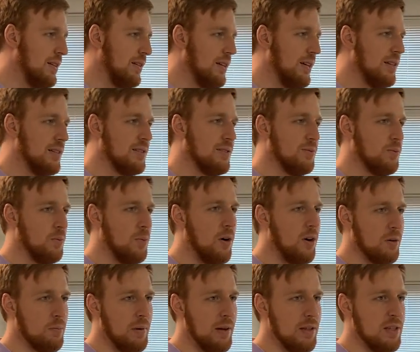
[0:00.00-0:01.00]
let us
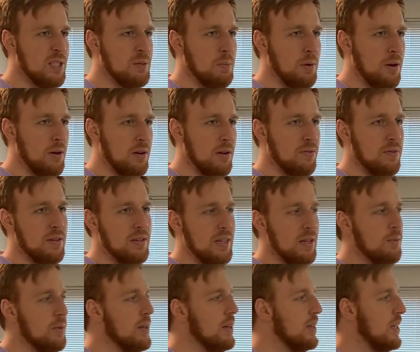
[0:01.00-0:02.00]
walk by the Spirit if
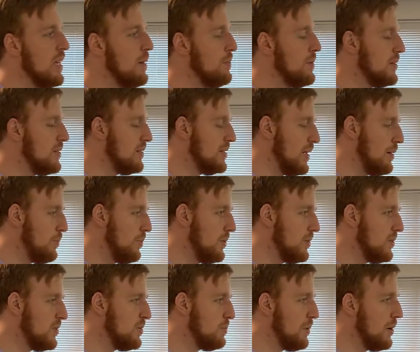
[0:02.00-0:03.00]
indeed we keep in step
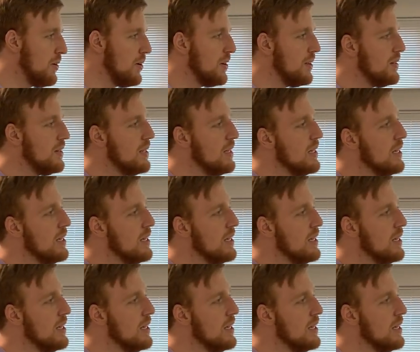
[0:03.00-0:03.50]
with the Spirit.